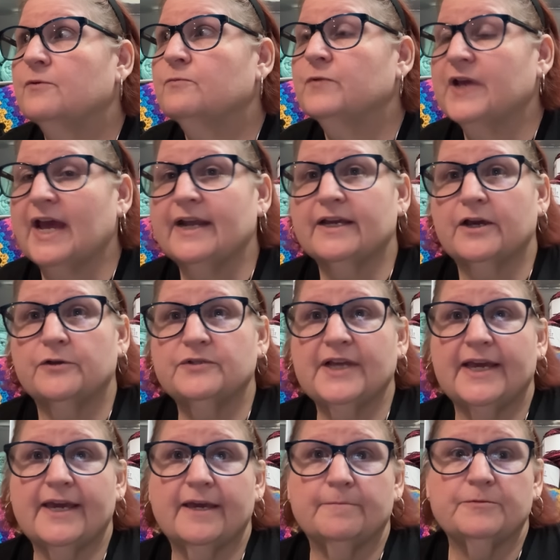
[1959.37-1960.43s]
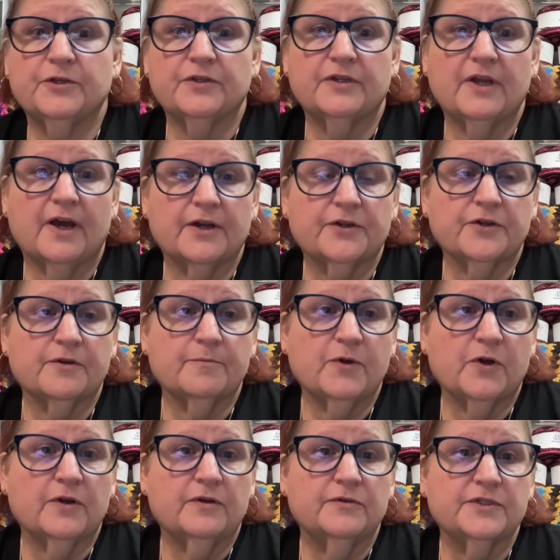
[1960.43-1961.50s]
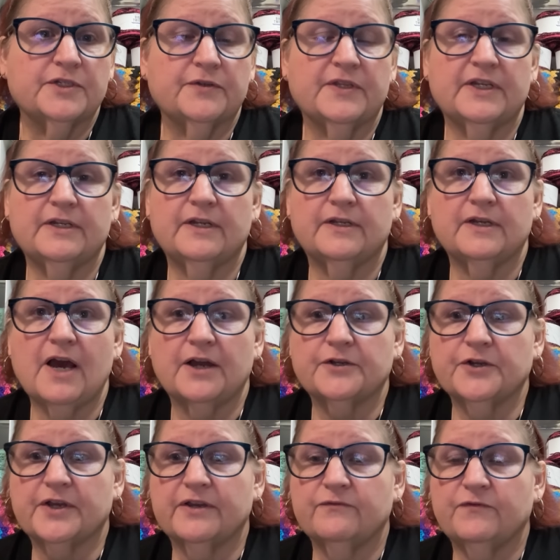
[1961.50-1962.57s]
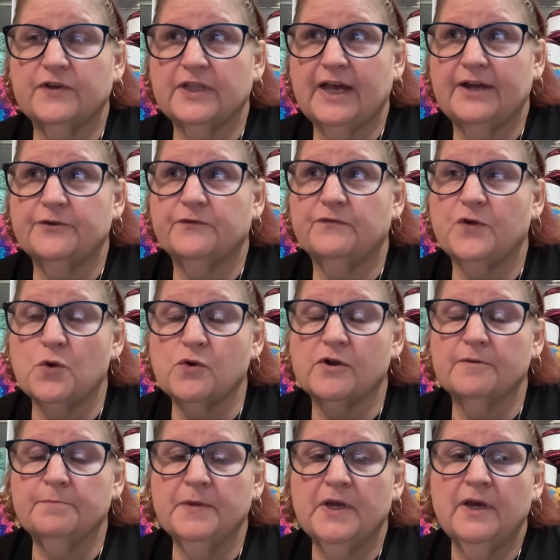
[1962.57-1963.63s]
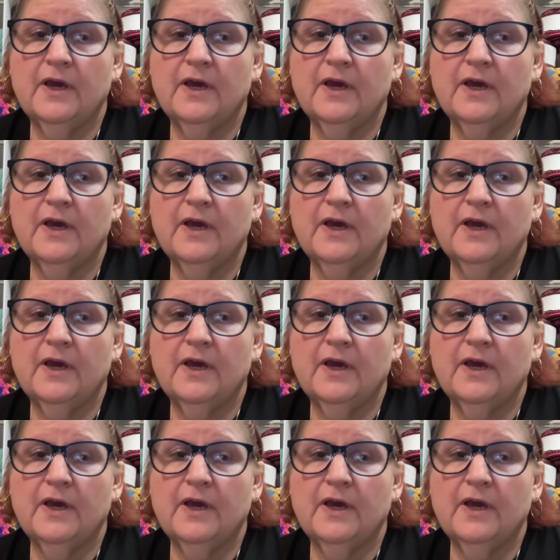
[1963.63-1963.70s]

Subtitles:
We got to go take him to the doctor tomorrow so that the doctor can fill out a form.